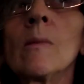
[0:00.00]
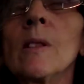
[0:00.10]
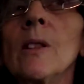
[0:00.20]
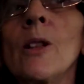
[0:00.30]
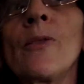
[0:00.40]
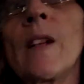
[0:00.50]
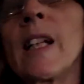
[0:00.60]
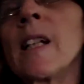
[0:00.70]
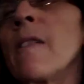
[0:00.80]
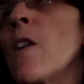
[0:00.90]
you know,
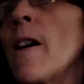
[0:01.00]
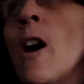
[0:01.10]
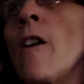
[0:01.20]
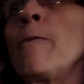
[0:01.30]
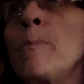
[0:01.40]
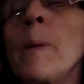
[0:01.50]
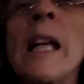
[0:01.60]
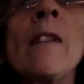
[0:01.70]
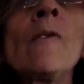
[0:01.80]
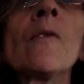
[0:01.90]
funny enough, I've
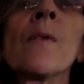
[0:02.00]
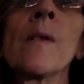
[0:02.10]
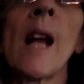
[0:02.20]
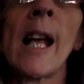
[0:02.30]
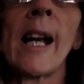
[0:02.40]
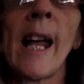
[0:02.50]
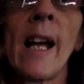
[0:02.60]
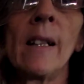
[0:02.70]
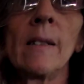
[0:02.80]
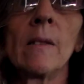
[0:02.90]
been flat
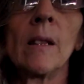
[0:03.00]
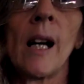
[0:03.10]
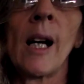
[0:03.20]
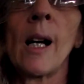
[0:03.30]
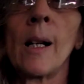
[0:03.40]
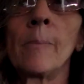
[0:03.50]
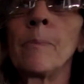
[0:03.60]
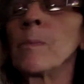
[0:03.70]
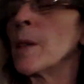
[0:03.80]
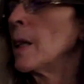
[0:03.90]
out
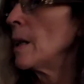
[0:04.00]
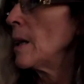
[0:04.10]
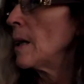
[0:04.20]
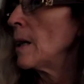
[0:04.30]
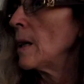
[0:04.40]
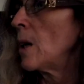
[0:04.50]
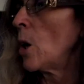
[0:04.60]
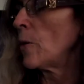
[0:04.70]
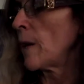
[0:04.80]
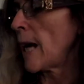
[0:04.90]

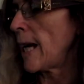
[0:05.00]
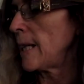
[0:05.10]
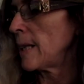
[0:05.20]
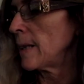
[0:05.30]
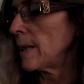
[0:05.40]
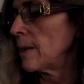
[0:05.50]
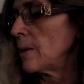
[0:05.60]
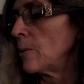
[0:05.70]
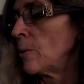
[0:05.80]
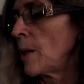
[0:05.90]
of late
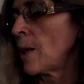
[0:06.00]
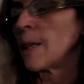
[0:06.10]
with a